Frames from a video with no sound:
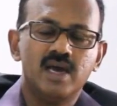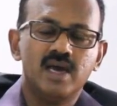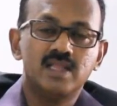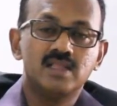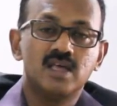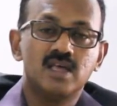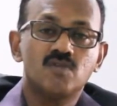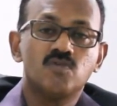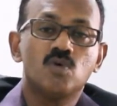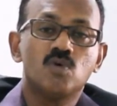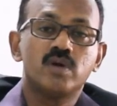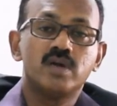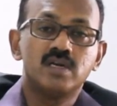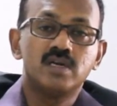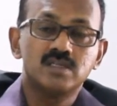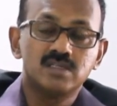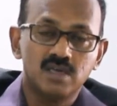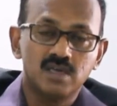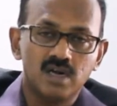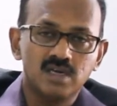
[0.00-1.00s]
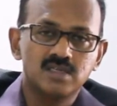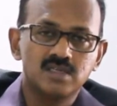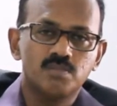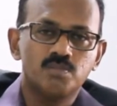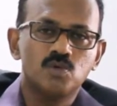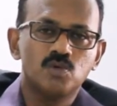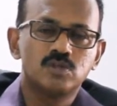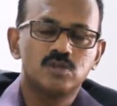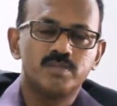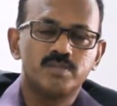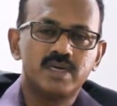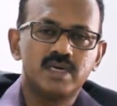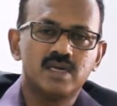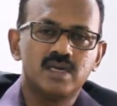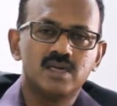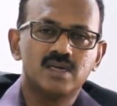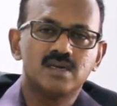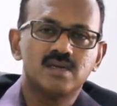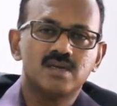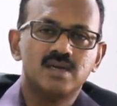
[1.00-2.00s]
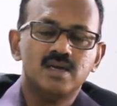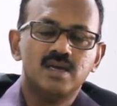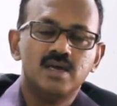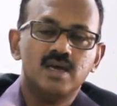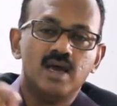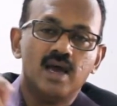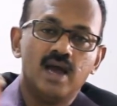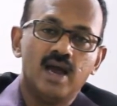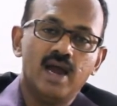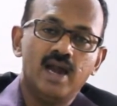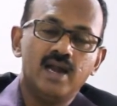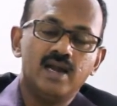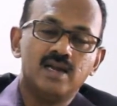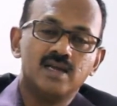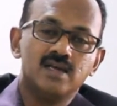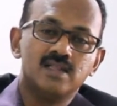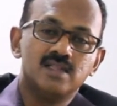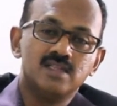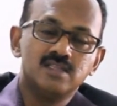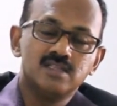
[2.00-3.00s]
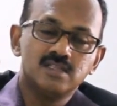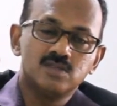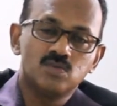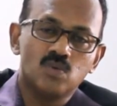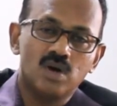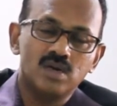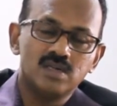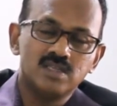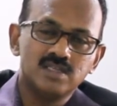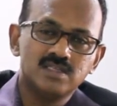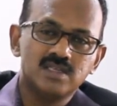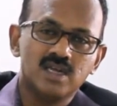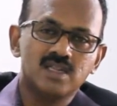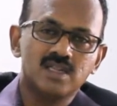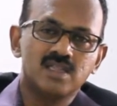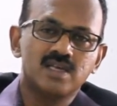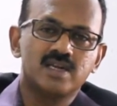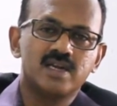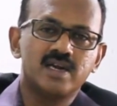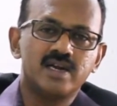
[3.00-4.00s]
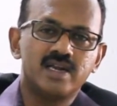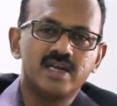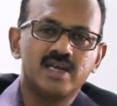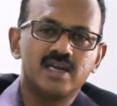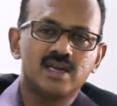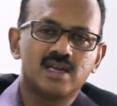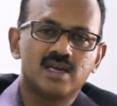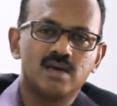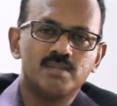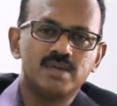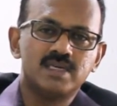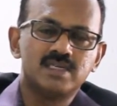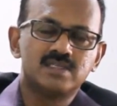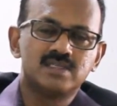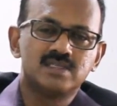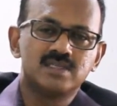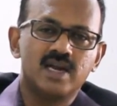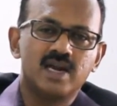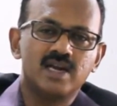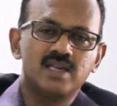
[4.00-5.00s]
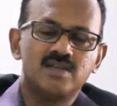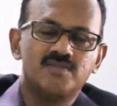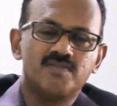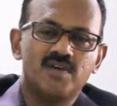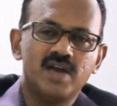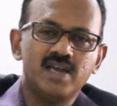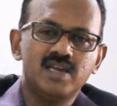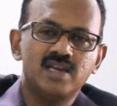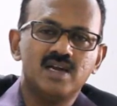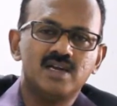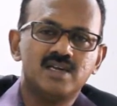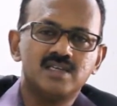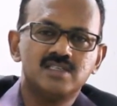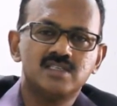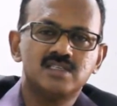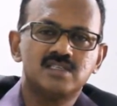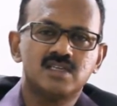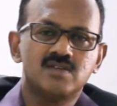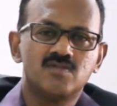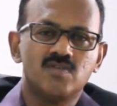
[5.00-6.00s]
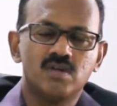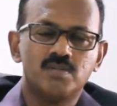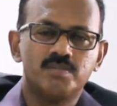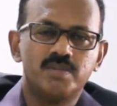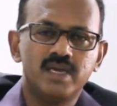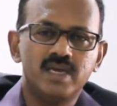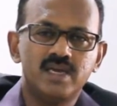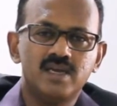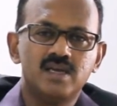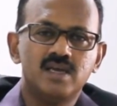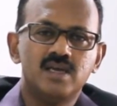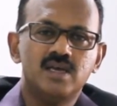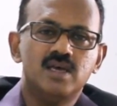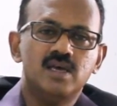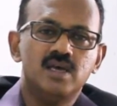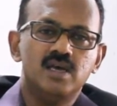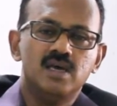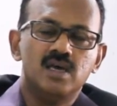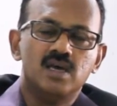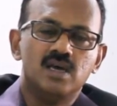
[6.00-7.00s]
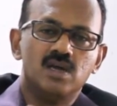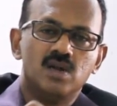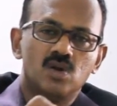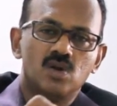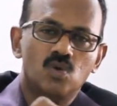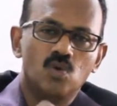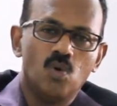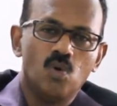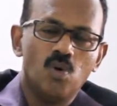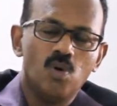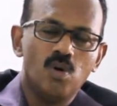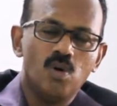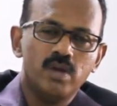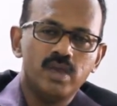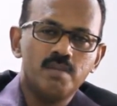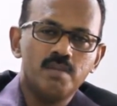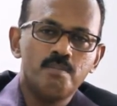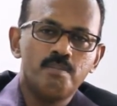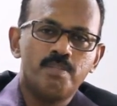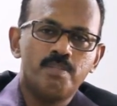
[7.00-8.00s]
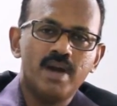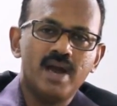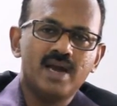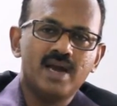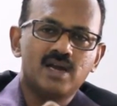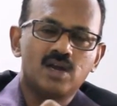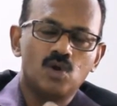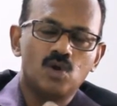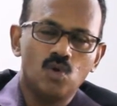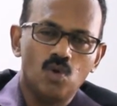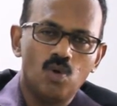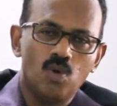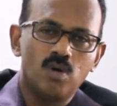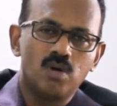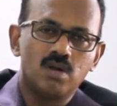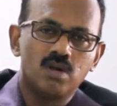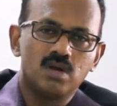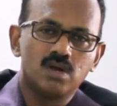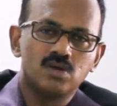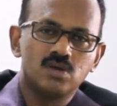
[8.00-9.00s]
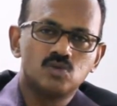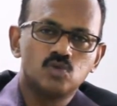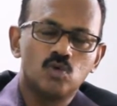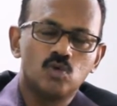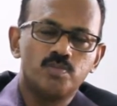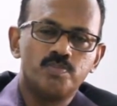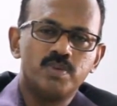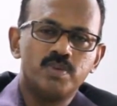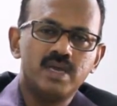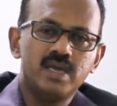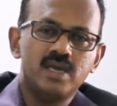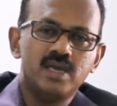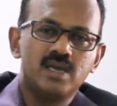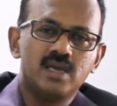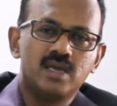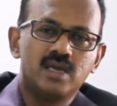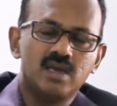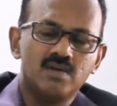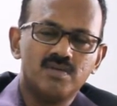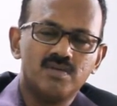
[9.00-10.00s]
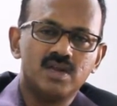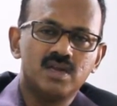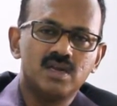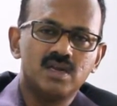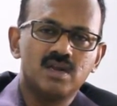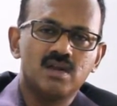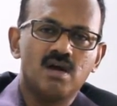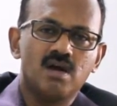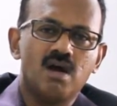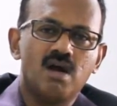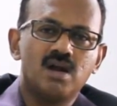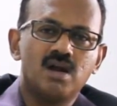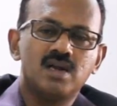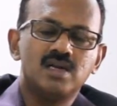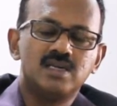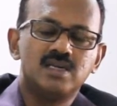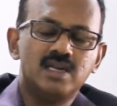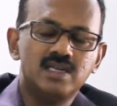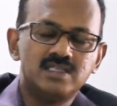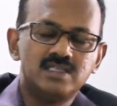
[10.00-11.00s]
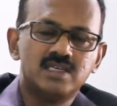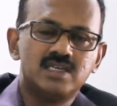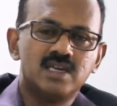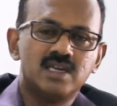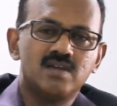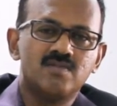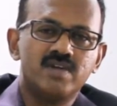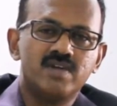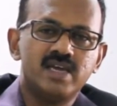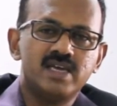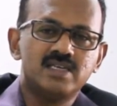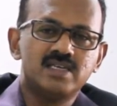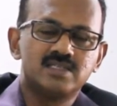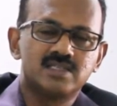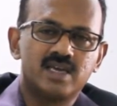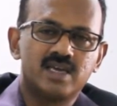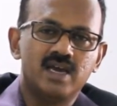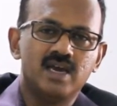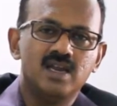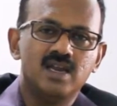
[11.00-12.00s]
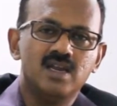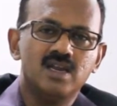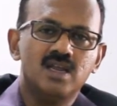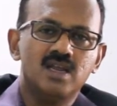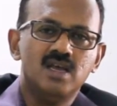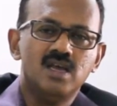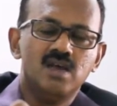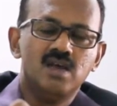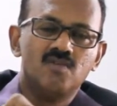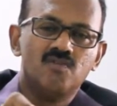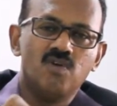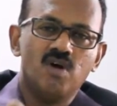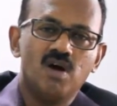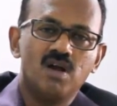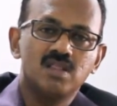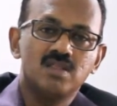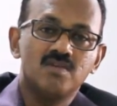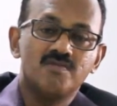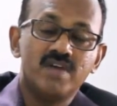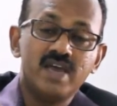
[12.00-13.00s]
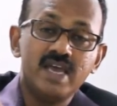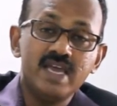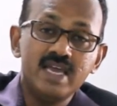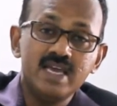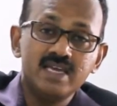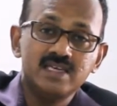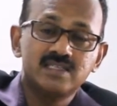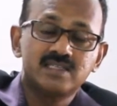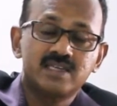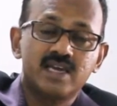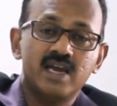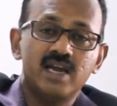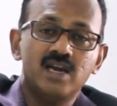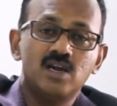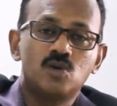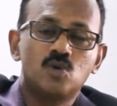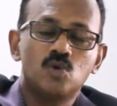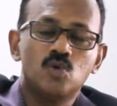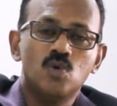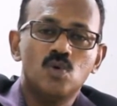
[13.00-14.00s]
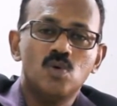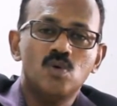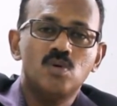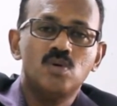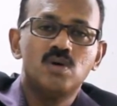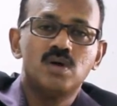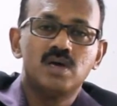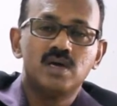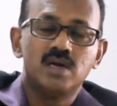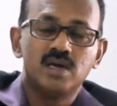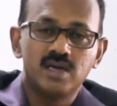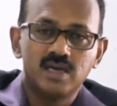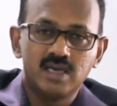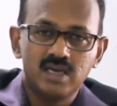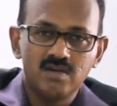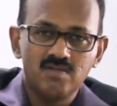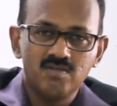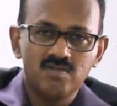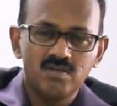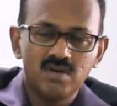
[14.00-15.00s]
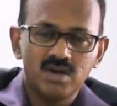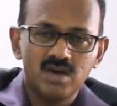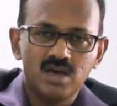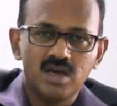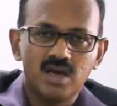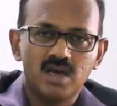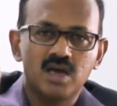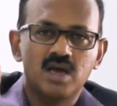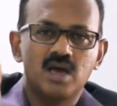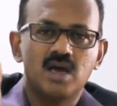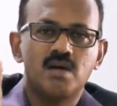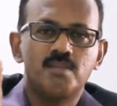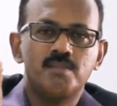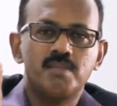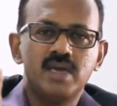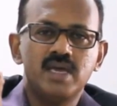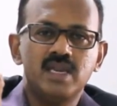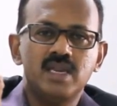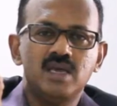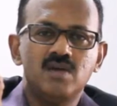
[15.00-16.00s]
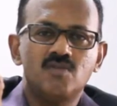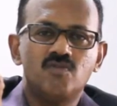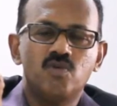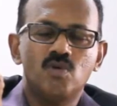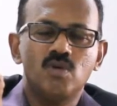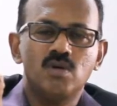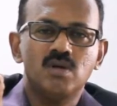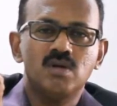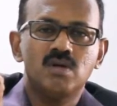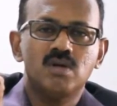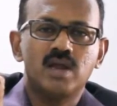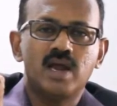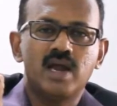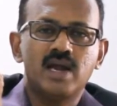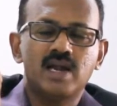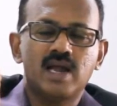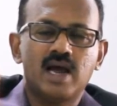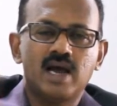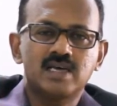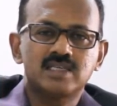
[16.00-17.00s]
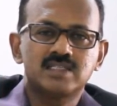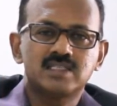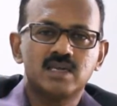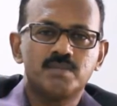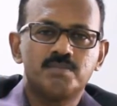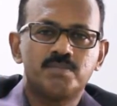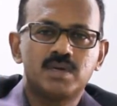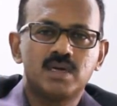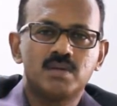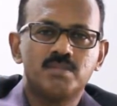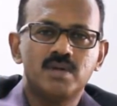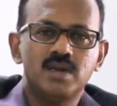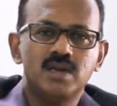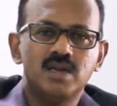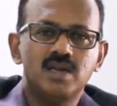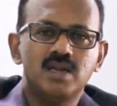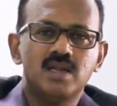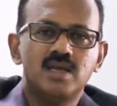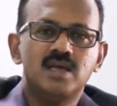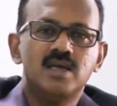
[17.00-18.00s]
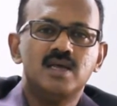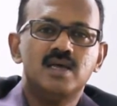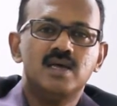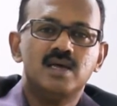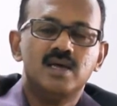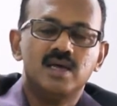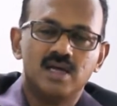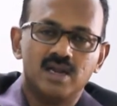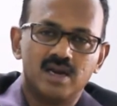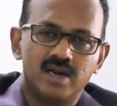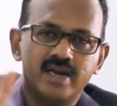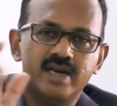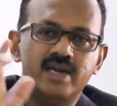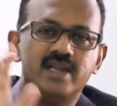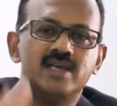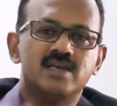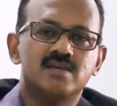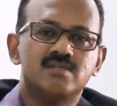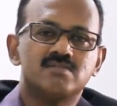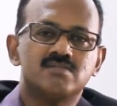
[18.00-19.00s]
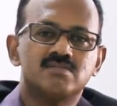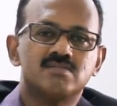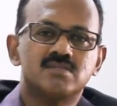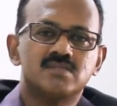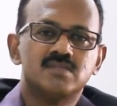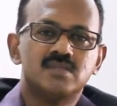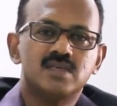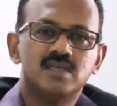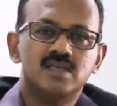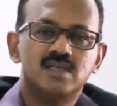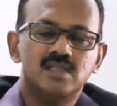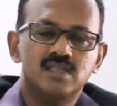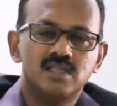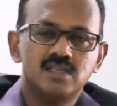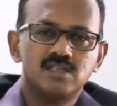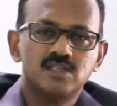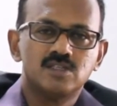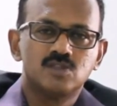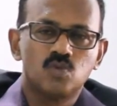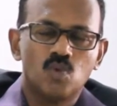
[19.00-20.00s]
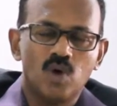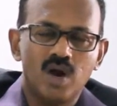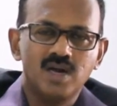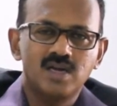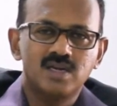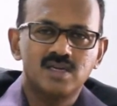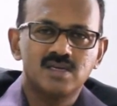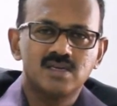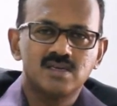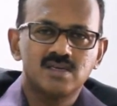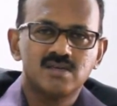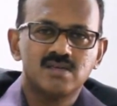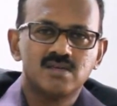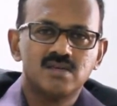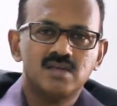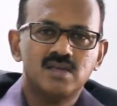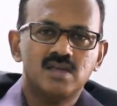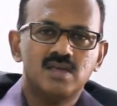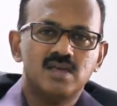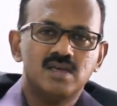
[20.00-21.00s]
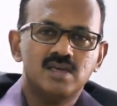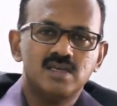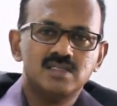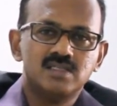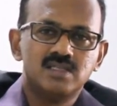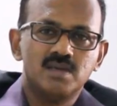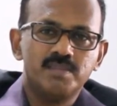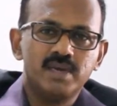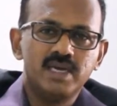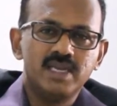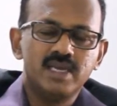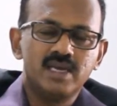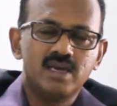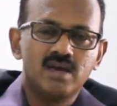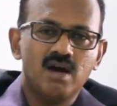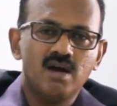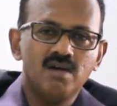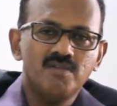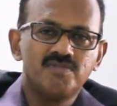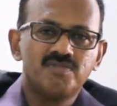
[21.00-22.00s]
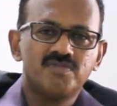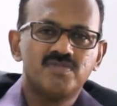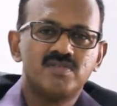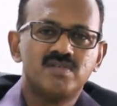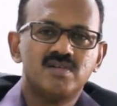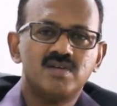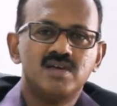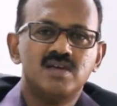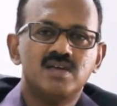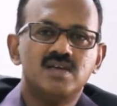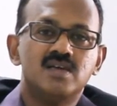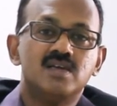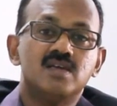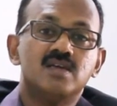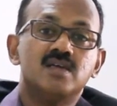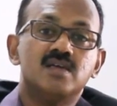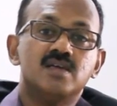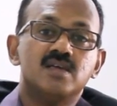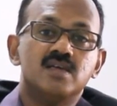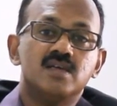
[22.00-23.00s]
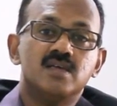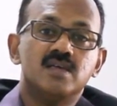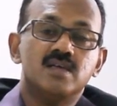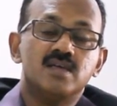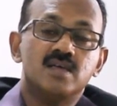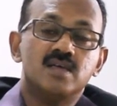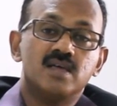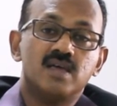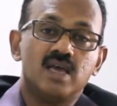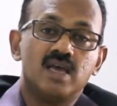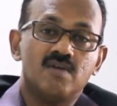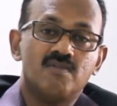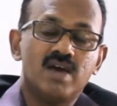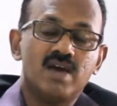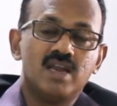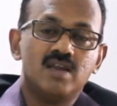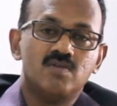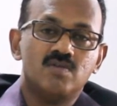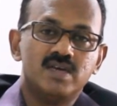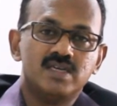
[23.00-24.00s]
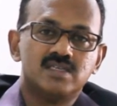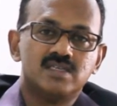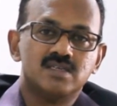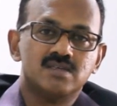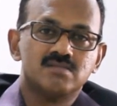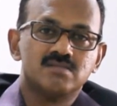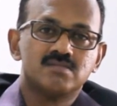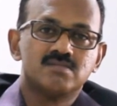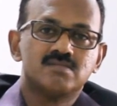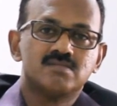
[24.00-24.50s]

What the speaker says: and therefore it is not supposed to be done. And these are the critical comments, and the final decision will be no impact load should be given on a digital weighing scale for the weighing scale to give a meaningful and acceptable reading. This is what is the meaning of evaluation.